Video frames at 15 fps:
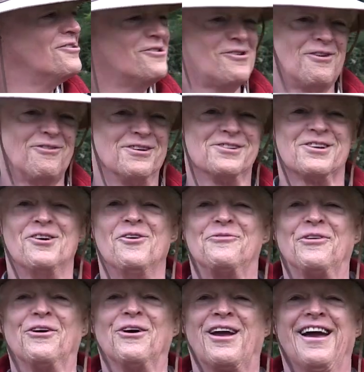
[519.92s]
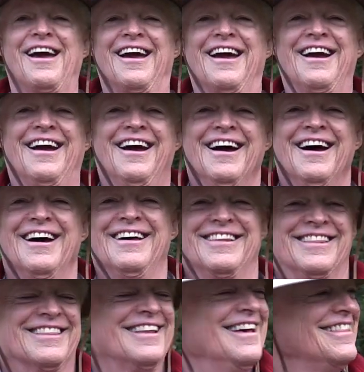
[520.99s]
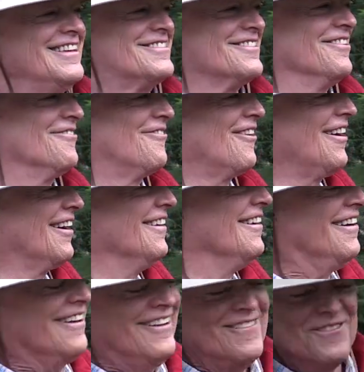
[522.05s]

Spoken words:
Whoever it is, I hope they're okay. They sound very ill.